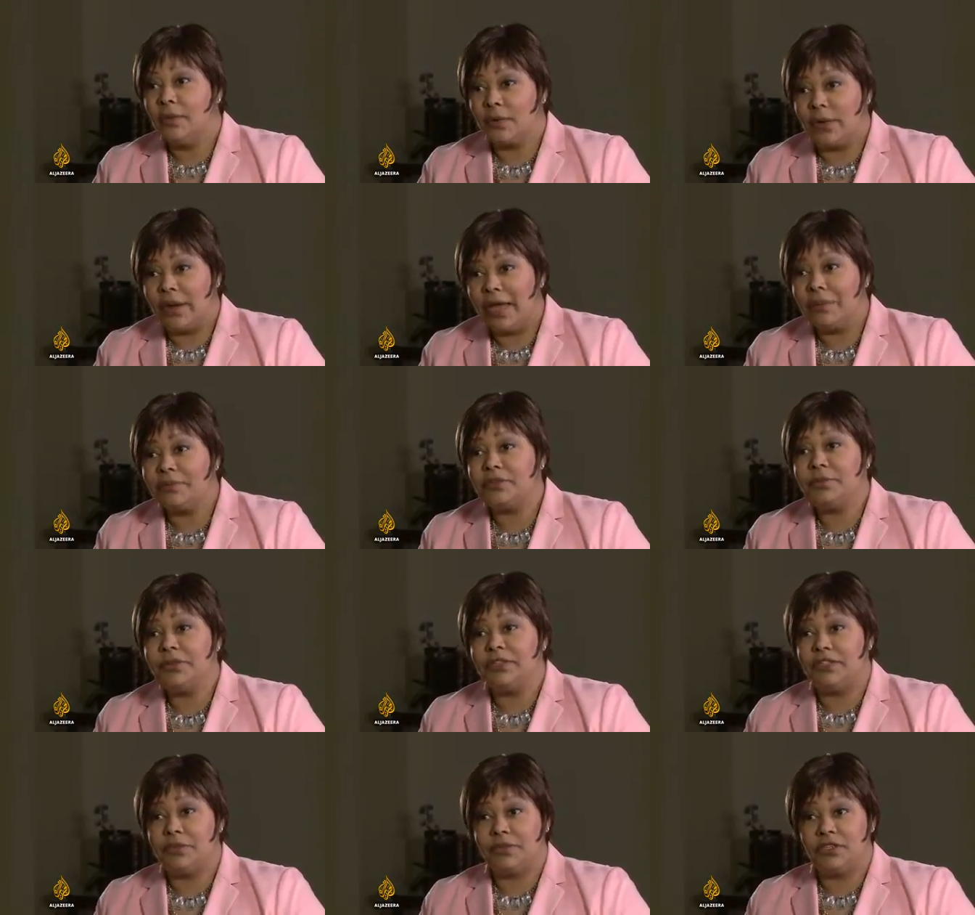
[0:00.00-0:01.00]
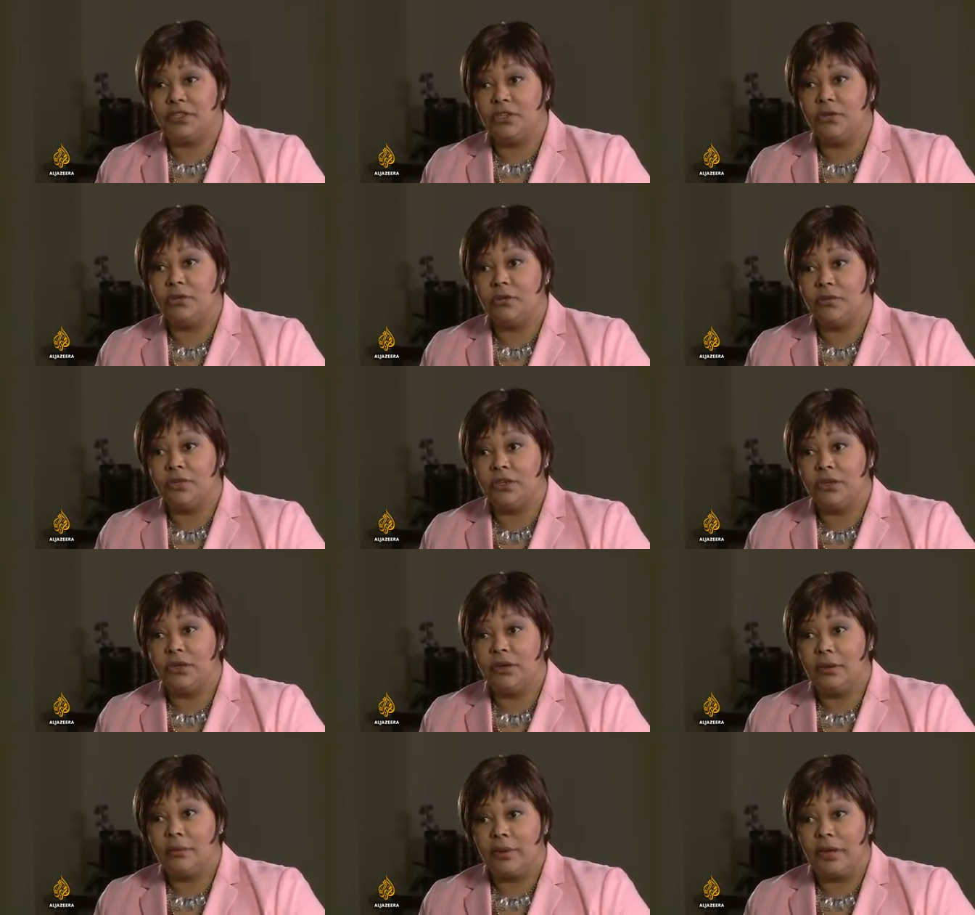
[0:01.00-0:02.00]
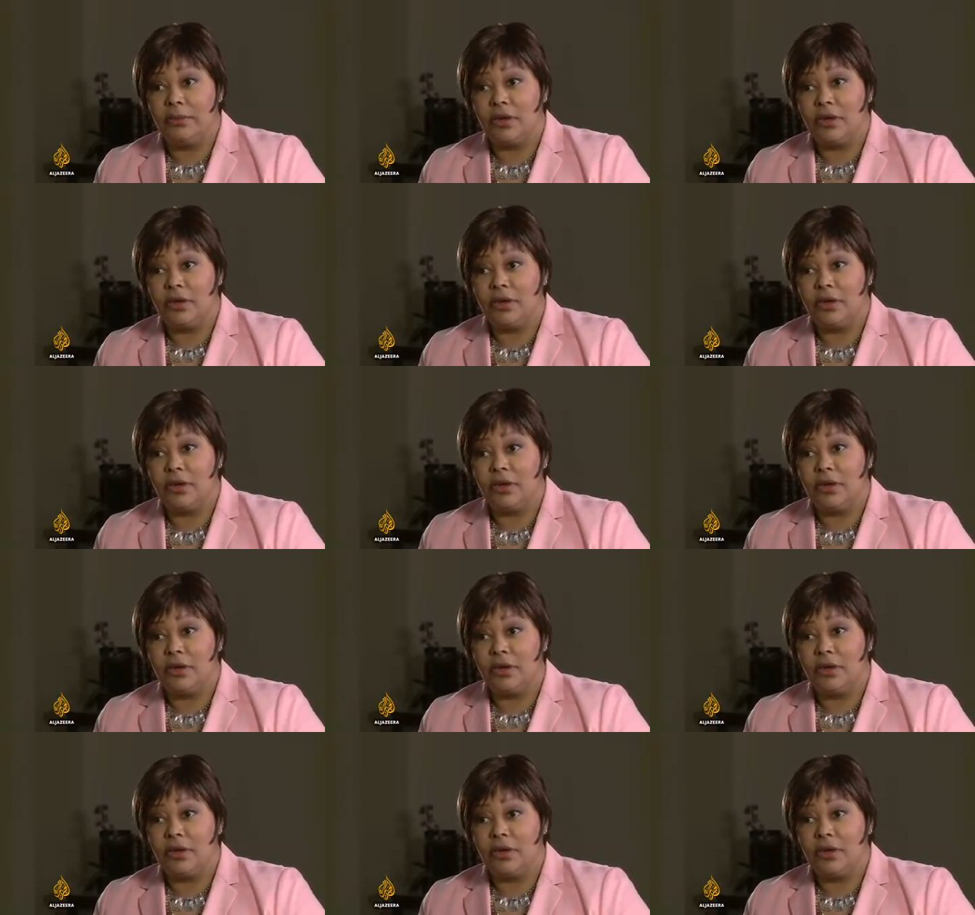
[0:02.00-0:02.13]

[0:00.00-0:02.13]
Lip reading: perhaps be subsumed by